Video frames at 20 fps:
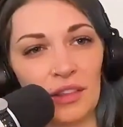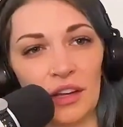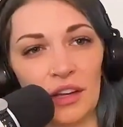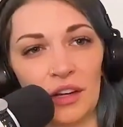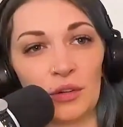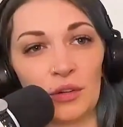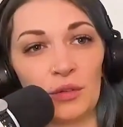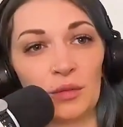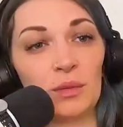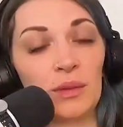
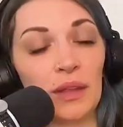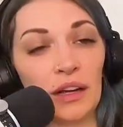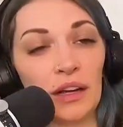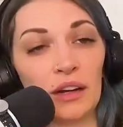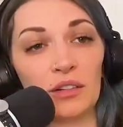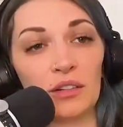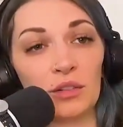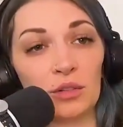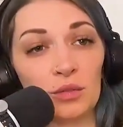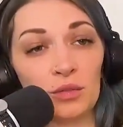They're
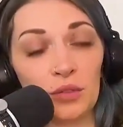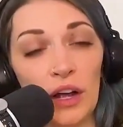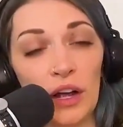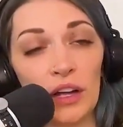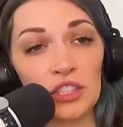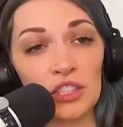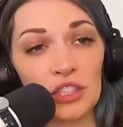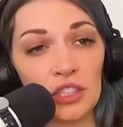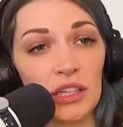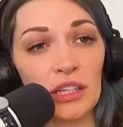they're
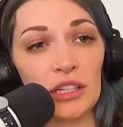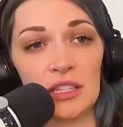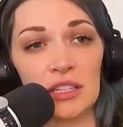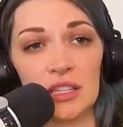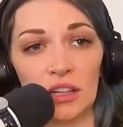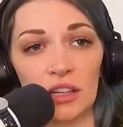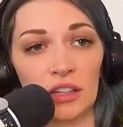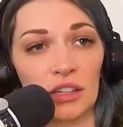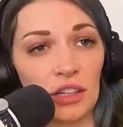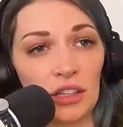fresh leads,
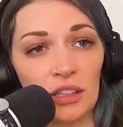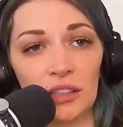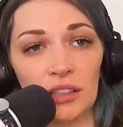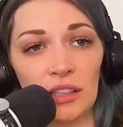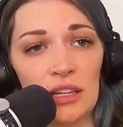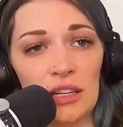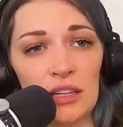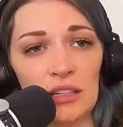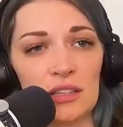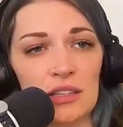they're good
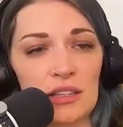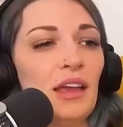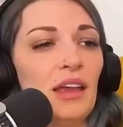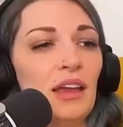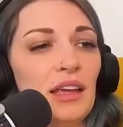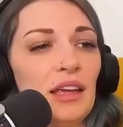leads.